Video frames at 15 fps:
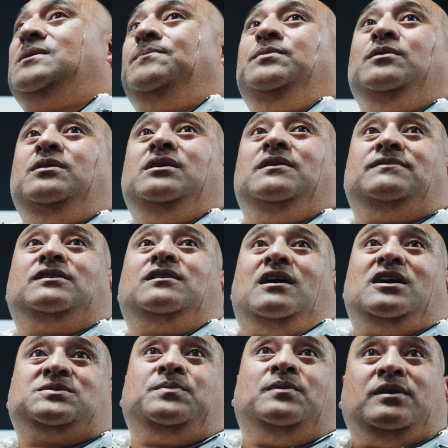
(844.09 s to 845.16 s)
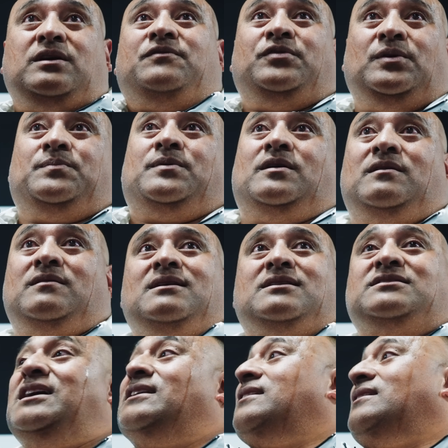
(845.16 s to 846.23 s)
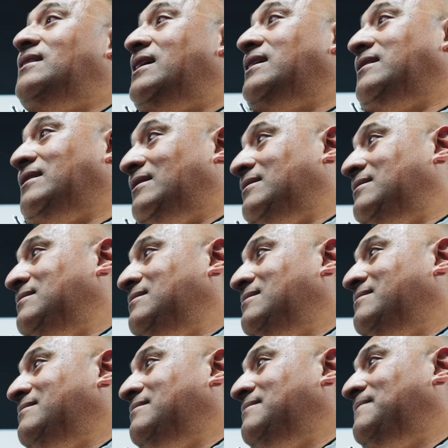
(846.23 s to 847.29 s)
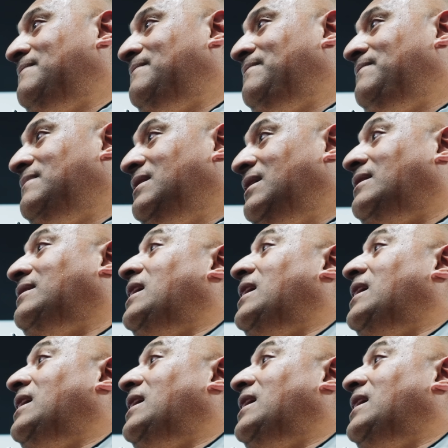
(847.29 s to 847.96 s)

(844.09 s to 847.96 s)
the beauty of the gospel in football. It's nothing like it. And